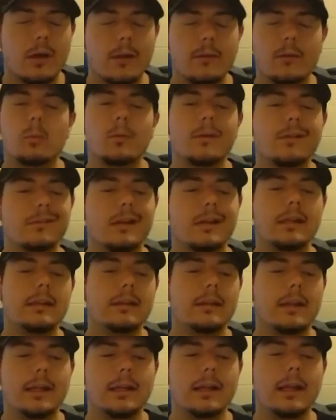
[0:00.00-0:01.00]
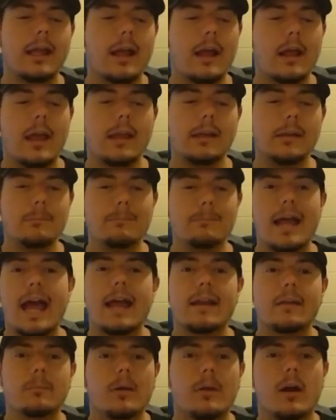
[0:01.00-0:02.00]
I don't wish any like any
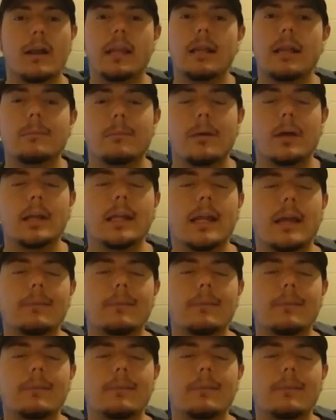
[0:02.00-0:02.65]
bad upon anybody.